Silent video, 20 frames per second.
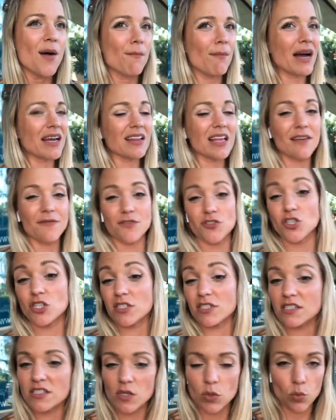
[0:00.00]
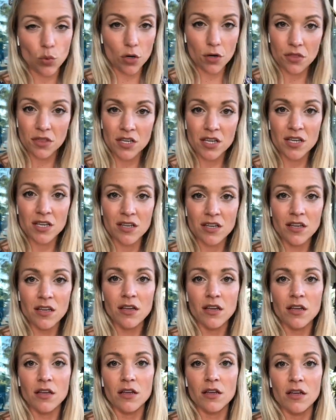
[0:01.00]
my life just isn't worth it,
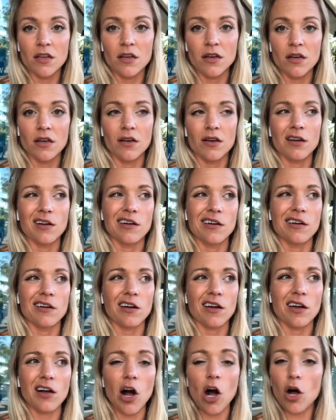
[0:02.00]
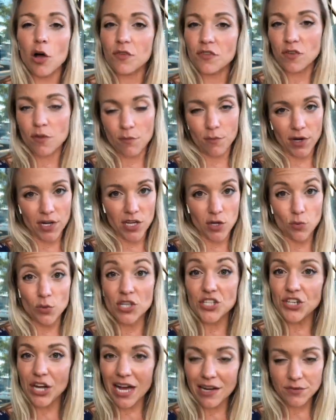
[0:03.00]
call somebody,
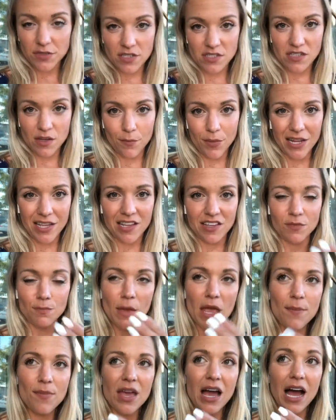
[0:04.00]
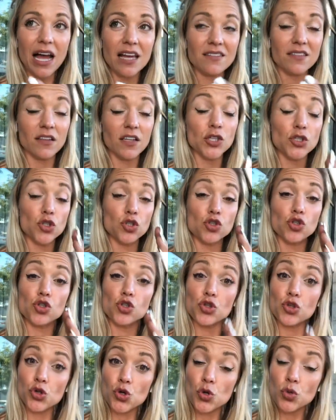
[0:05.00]
reach out to somebody, because maybe isolation's
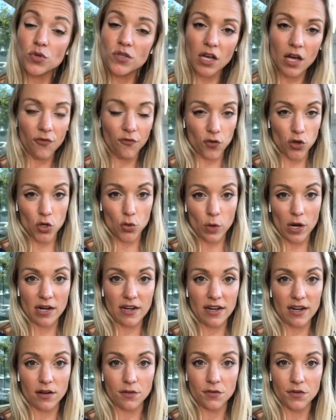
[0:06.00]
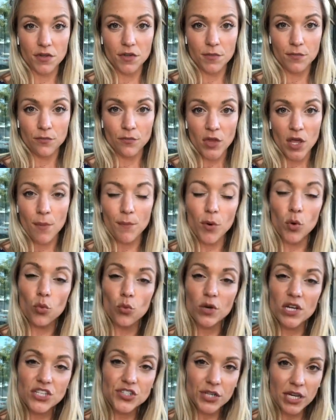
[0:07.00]
too tough for you right now. But
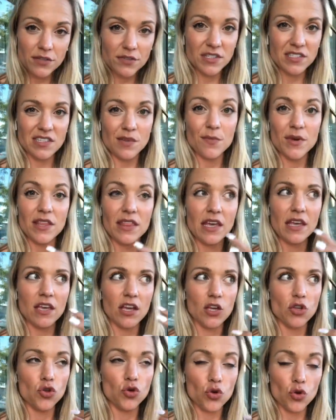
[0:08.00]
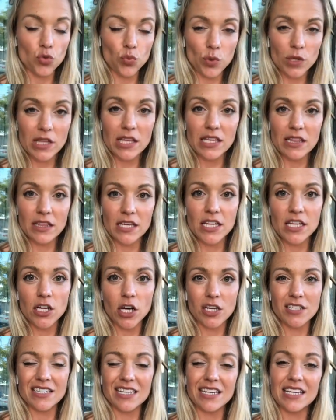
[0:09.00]
reach out to somebody that you can really lean
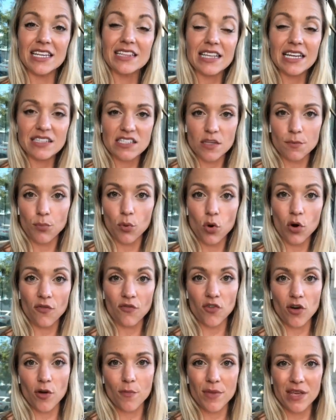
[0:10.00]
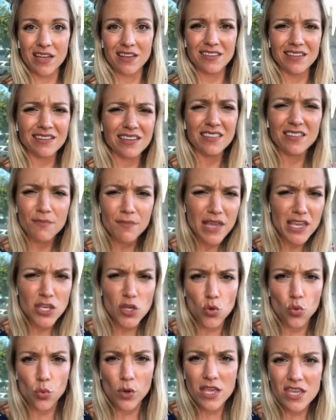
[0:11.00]
on to get that support from, because it doesn't make
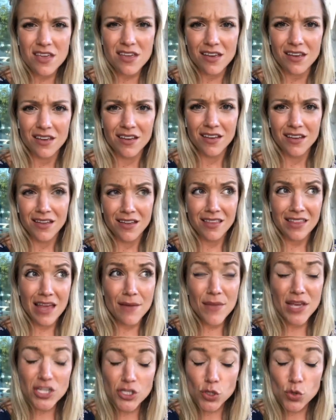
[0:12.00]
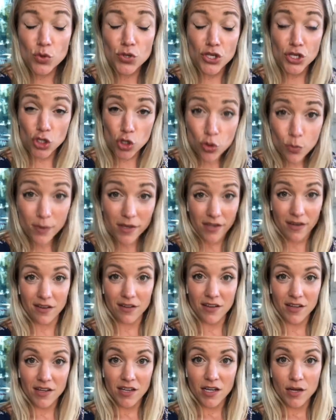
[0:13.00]
you weak. That makes you human,
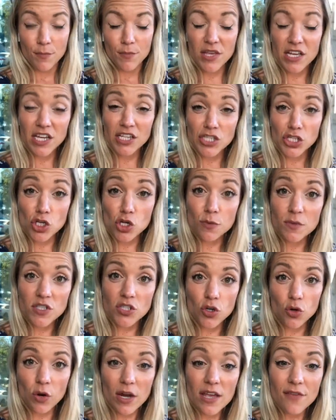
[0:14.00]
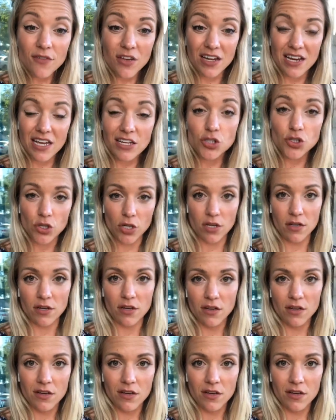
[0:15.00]
because humans crave connection.